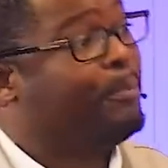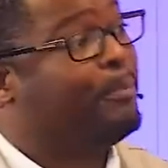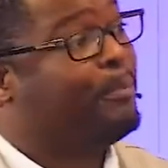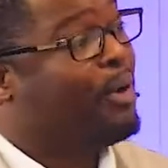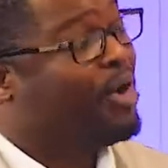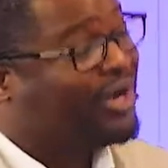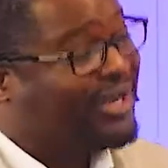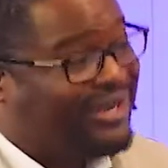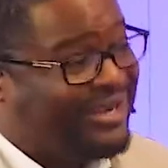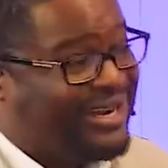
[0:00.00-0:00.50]
Your
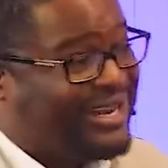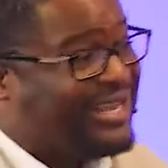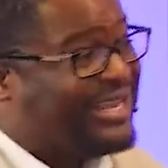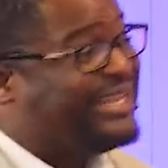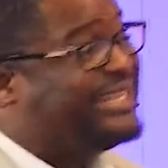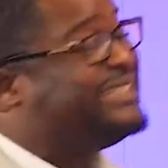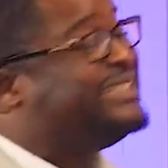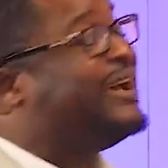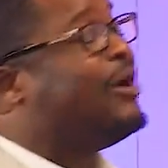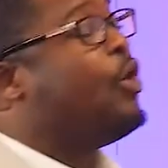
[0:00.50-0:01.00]

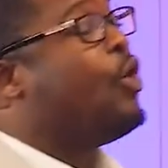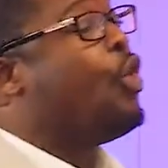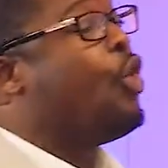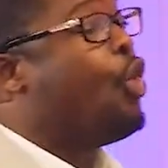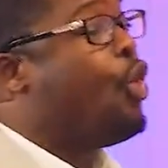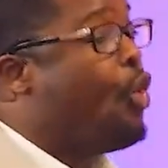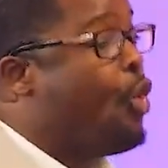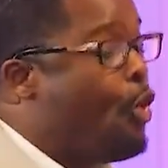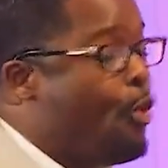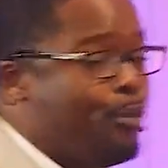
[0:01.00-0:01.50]
body is a
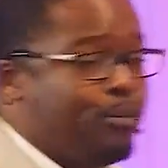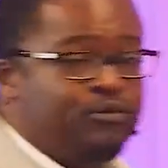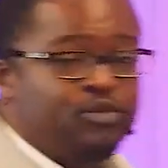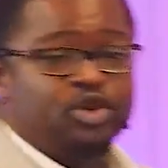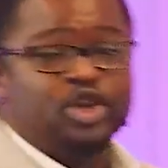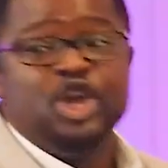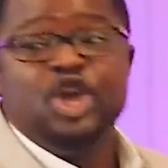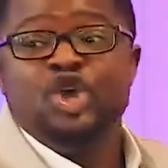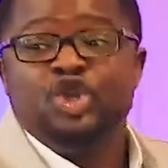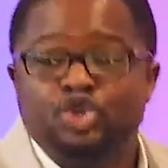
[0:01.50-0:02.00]

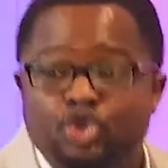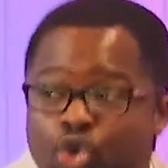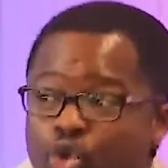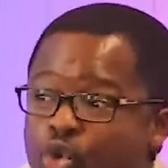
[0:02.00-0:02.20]
home for...